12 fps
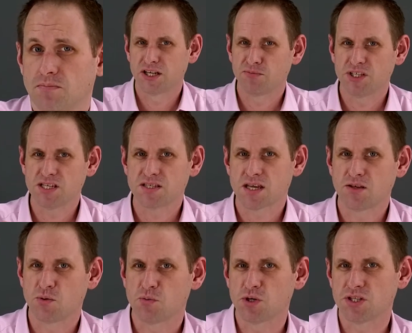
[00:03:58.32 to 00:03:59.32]
Now, we did say
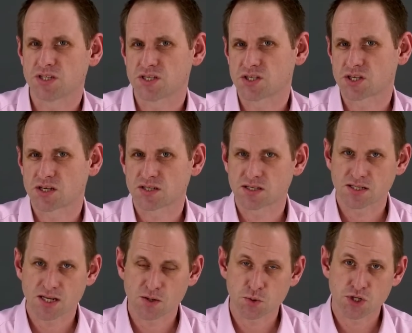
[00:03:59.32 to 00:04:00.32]
that we wouldn't discuss the
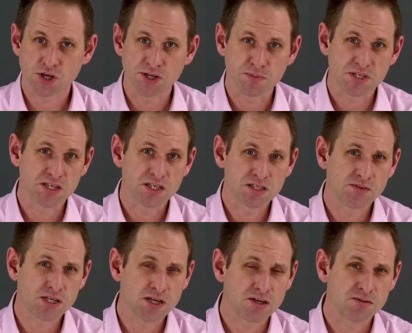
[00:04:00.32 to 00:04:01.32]
cell types in this
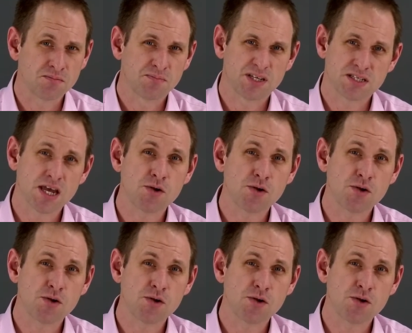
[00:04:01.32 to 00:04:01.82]
video, but it's